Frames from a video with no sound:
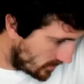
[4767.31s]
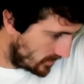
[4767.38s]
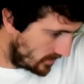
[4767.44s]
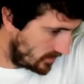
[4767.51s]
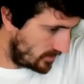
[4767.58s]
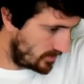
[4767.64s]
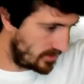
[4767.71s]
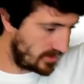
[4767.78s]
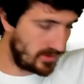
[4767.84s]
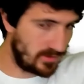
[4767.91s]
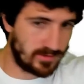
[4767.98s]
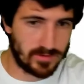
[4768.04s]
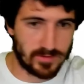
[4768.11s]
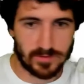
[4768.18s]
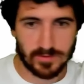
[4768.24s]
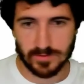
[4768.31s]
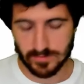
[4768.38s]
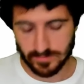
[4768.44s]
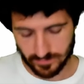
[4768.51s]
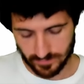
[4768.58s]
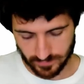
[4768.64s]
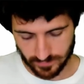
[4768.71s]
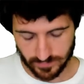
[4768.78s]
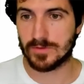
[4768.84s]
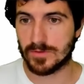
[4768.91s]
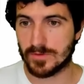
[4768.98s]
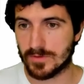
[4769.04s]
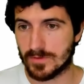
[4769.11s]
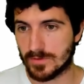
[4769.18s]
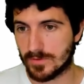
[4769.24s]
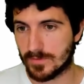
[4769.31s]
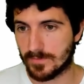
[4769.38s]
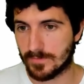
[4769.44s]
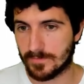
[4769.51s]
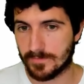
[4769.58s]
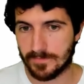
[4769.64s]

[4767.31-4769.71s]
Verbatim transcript: zero zero the